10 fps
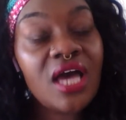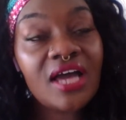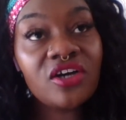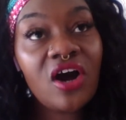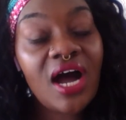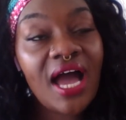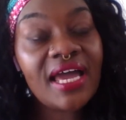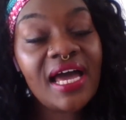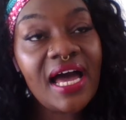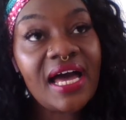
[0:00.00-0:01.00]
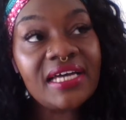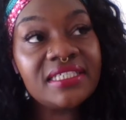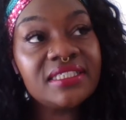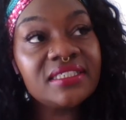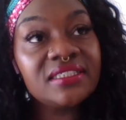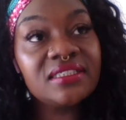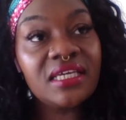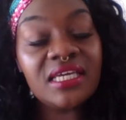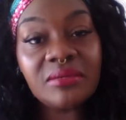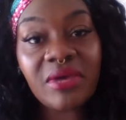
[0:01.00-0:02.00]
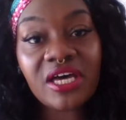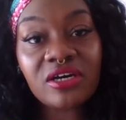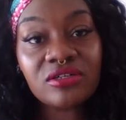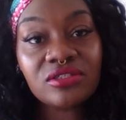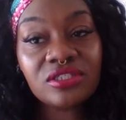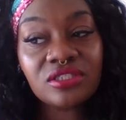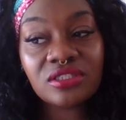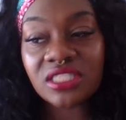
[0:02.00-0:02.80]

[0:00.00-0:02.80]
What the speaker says: I had emails.